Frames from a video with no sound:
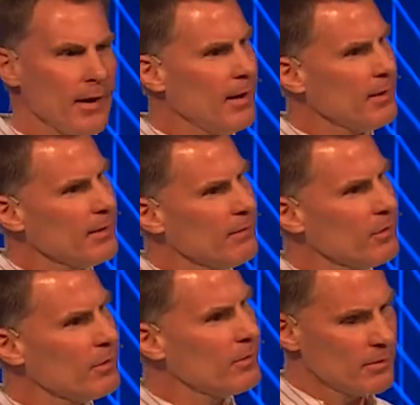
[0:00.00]
I
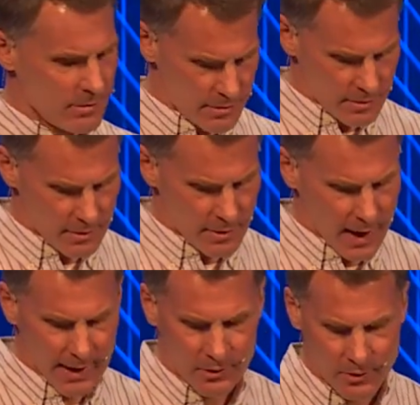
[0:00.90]

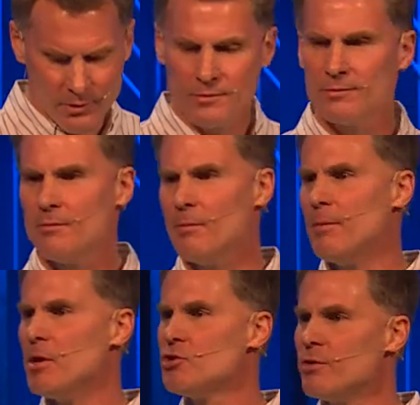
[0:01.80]
don't know,
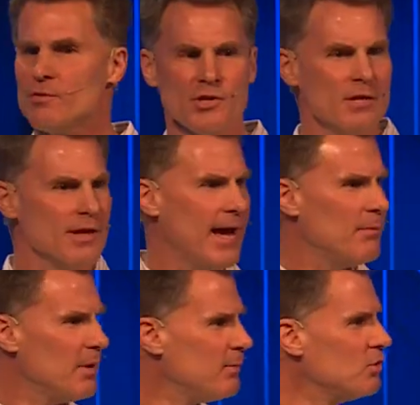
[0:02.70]
maybe I should have seen that.
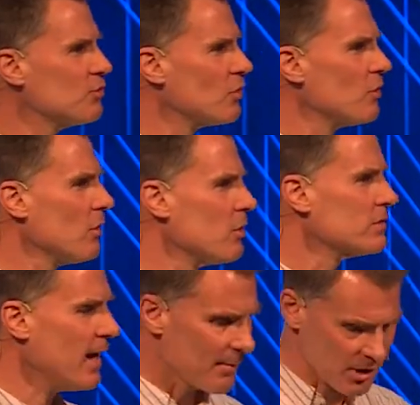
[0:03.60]
Maybe you saw it a long
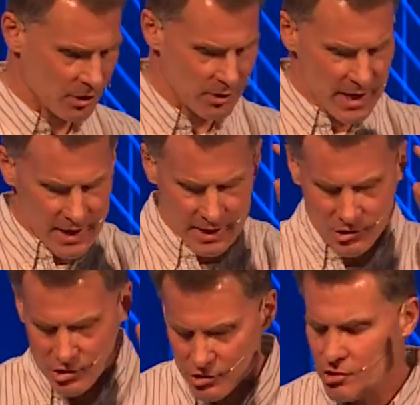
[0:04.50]
time ago. It
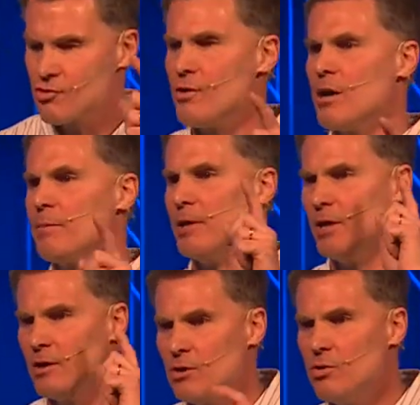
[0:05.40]
just struck me
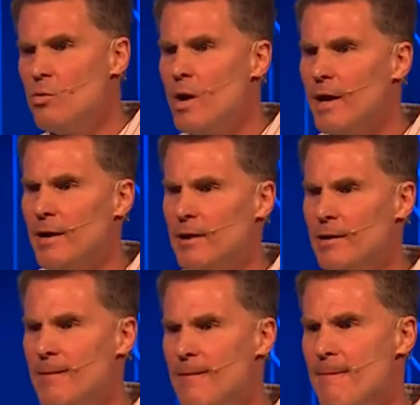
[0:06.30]
in a new way
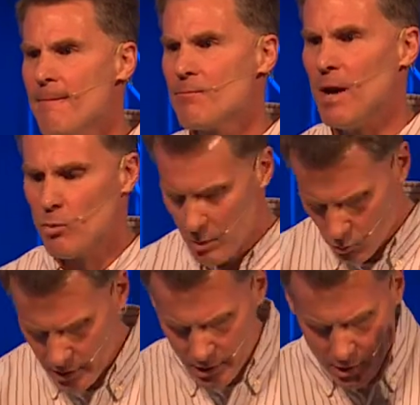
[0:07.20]
that when
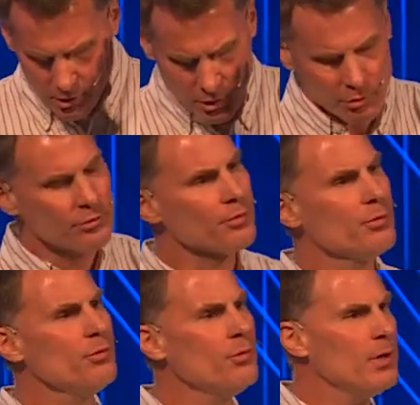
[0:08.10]
we go
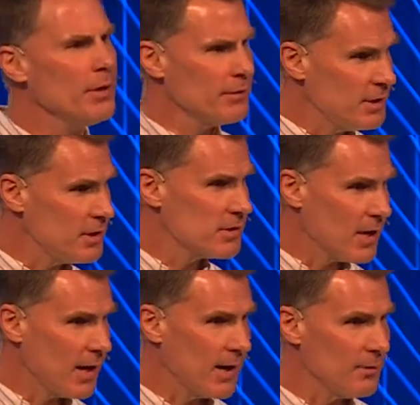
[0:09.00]
through these
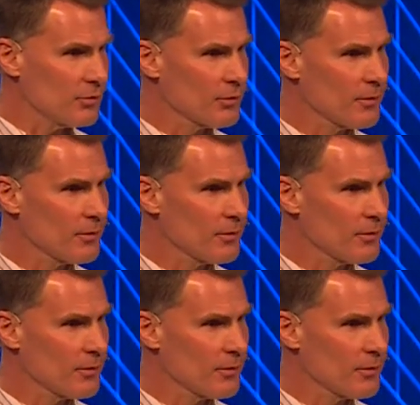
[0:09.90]
times,